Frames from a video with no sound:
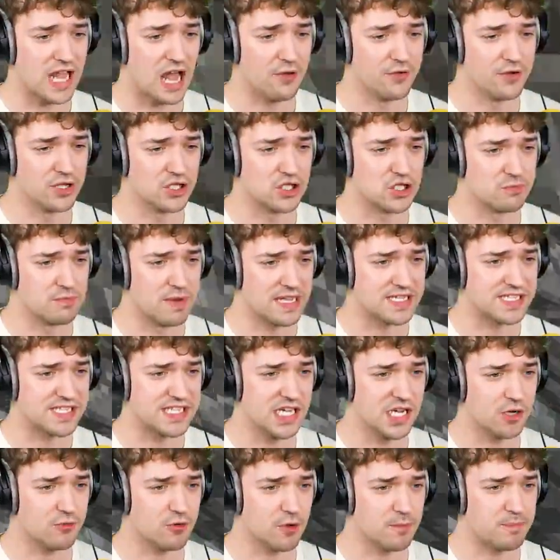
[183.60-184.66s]
down into my
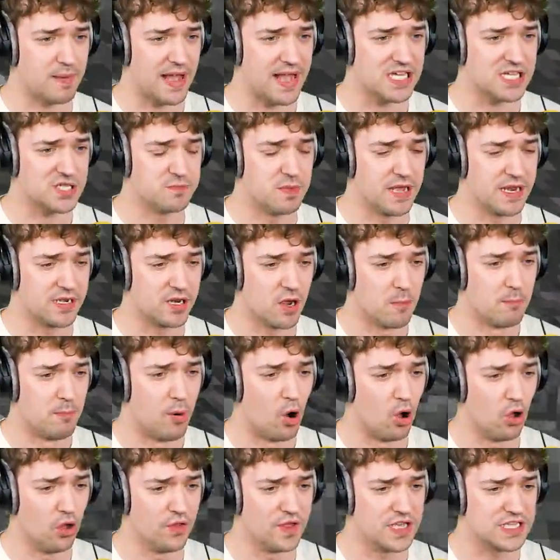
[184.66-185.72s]
secret basement, pull